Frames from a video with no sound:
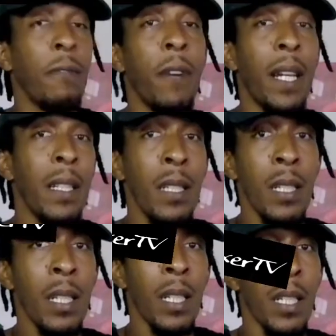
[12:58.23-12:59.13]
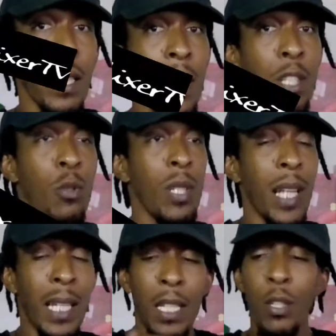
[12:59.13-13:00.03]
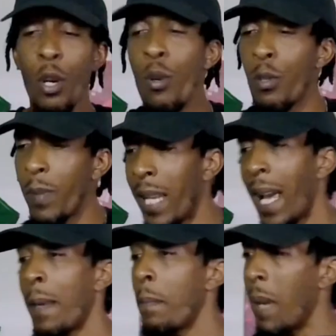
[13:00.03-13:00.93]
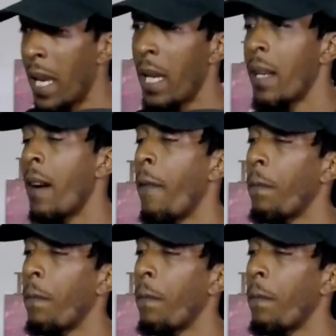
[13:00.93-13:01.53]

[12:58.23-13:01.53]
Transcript: he's fighting against doing. It's like he knows that I made